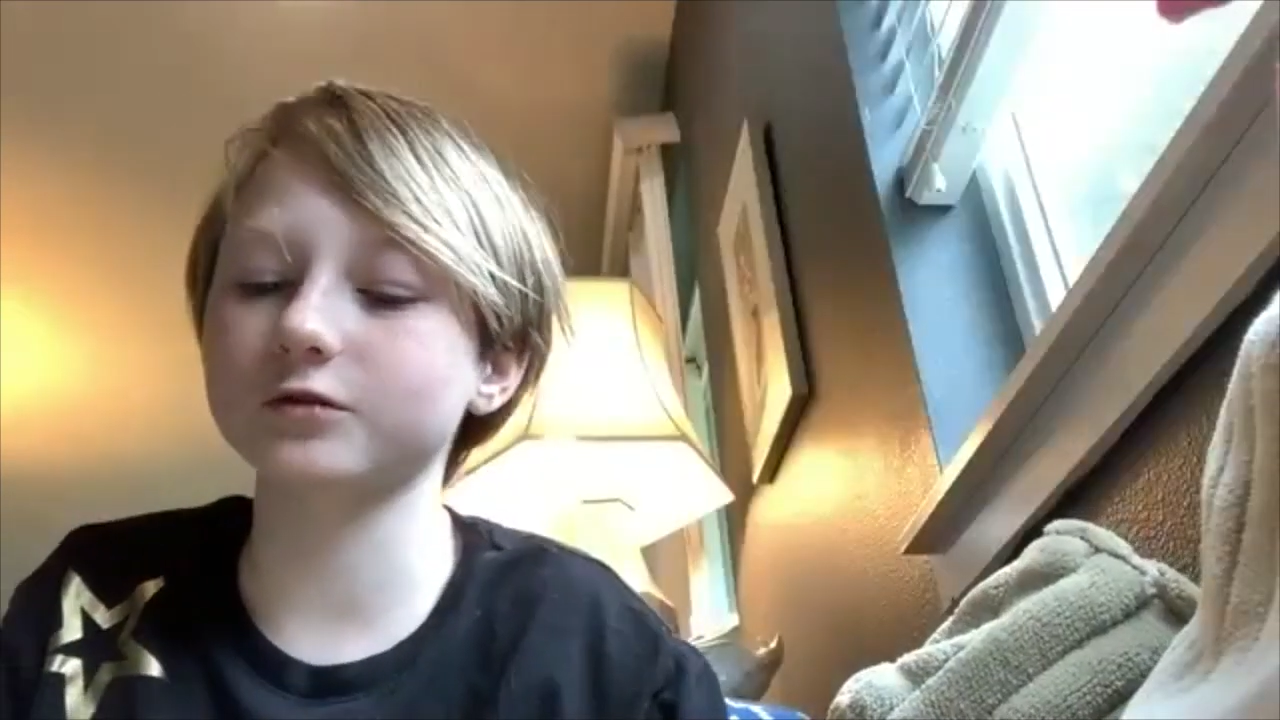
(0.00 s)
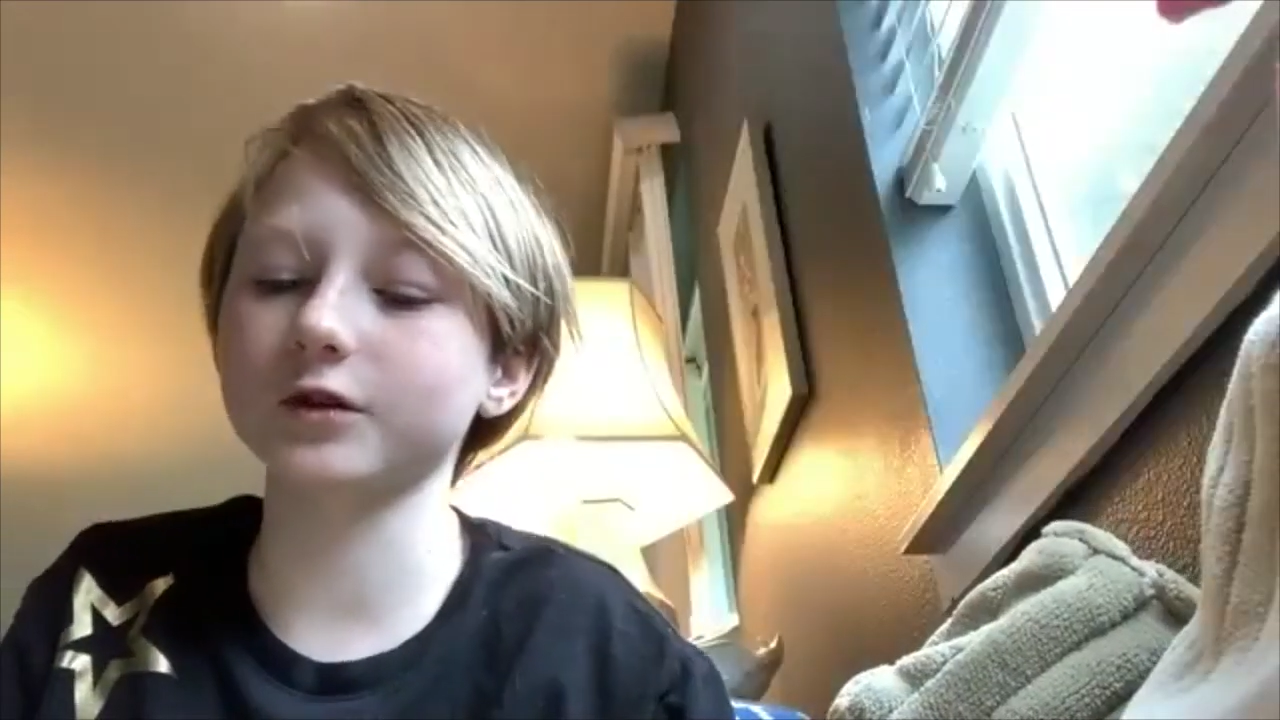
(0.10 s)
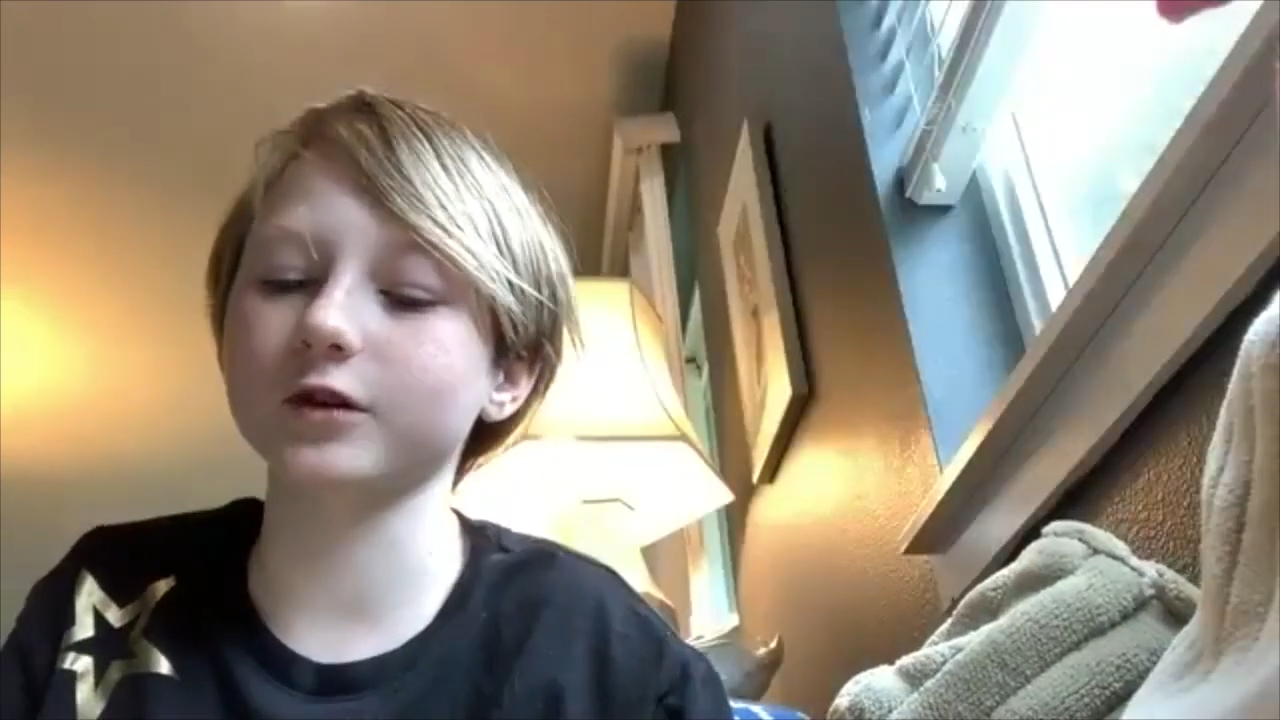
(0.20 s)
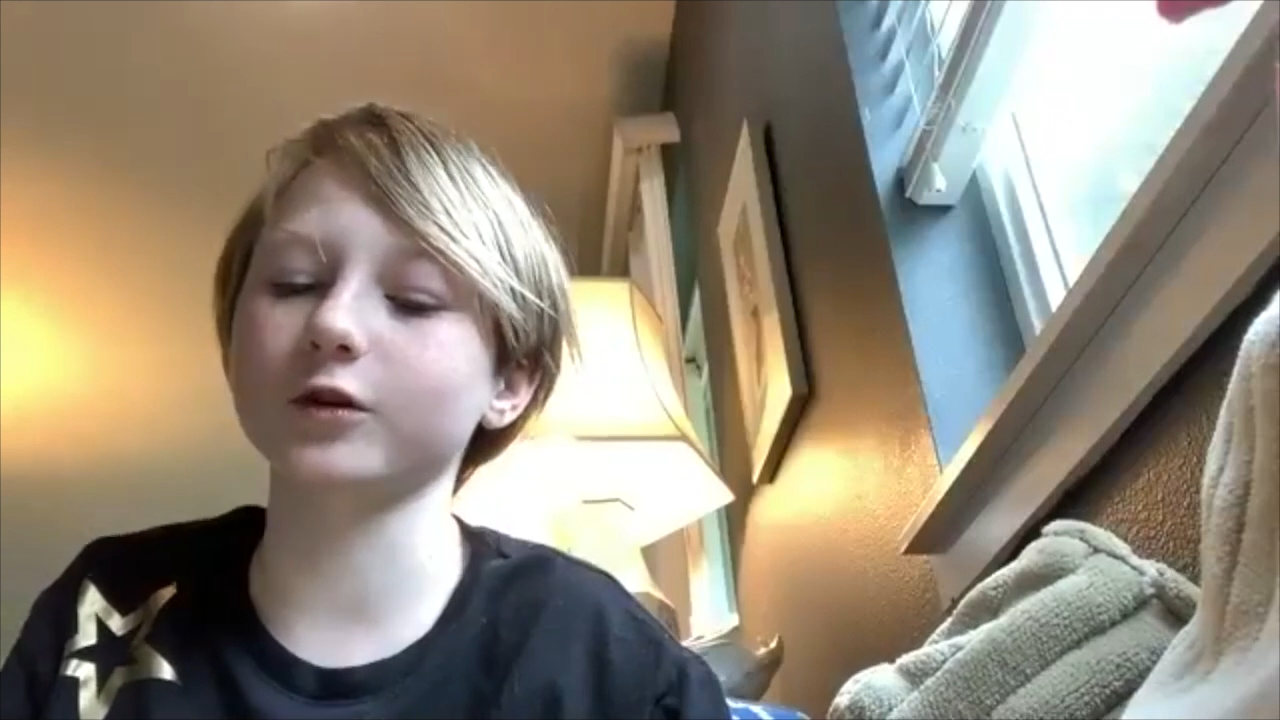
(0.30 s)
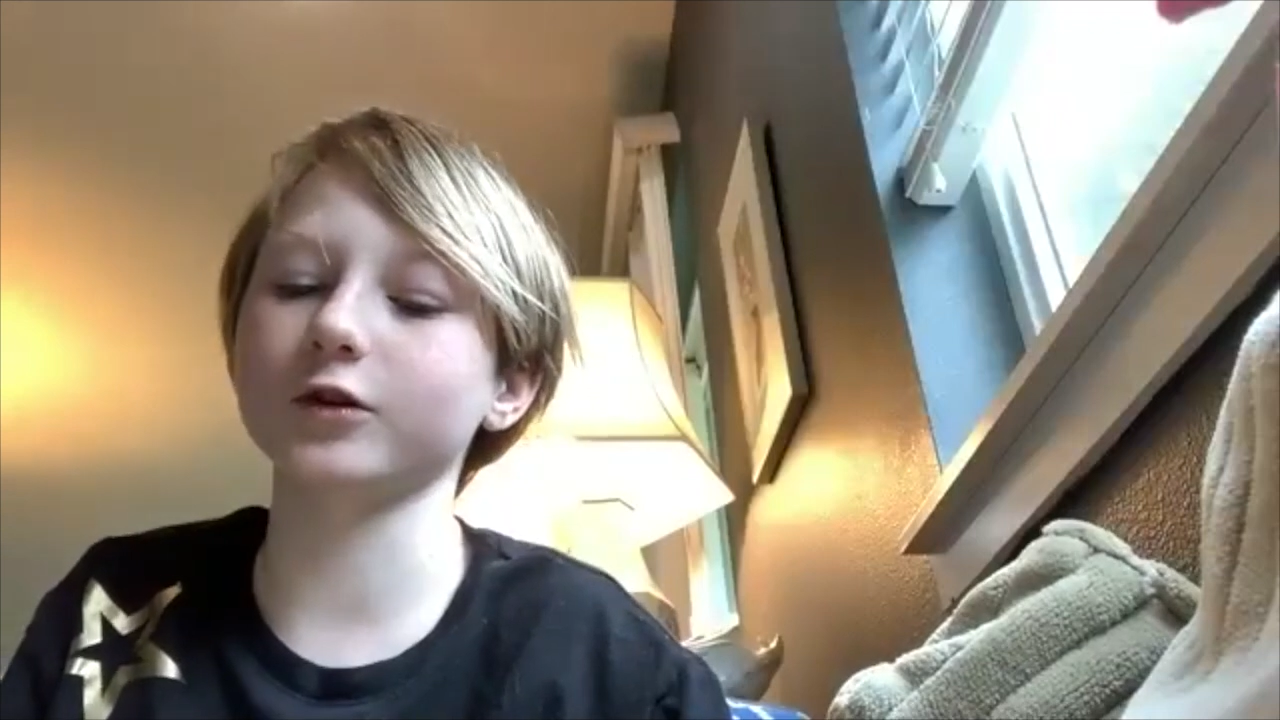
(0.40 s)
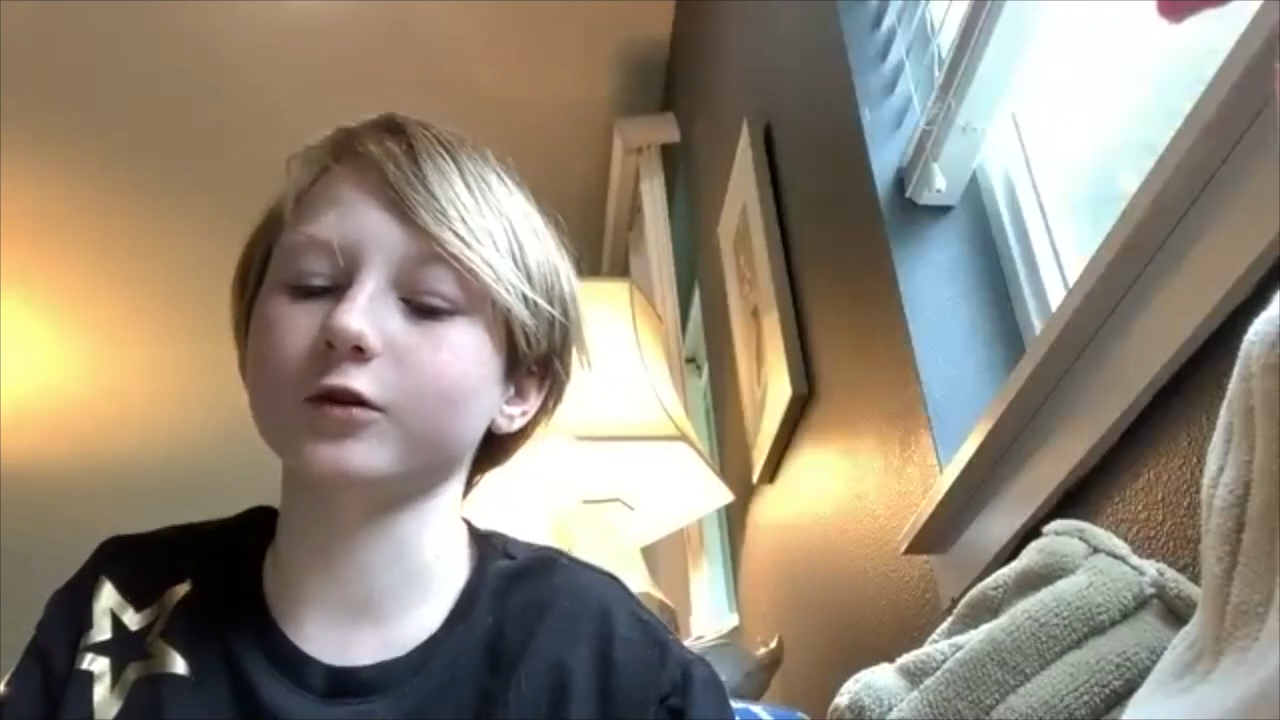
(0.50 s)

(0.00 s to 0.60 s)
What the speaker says: feel?